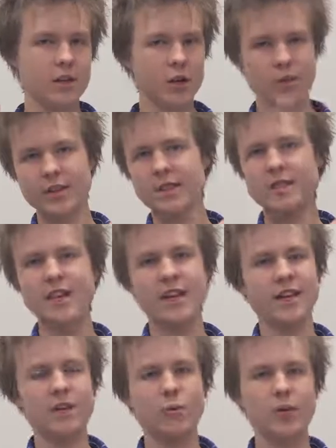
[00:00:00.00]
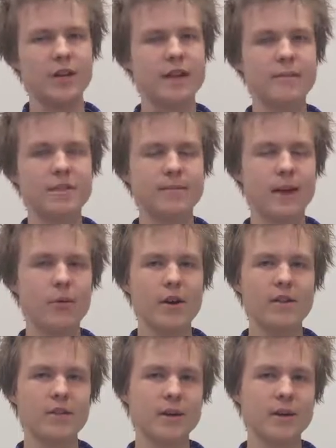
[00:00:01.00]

You know what they say, when it comes to malware,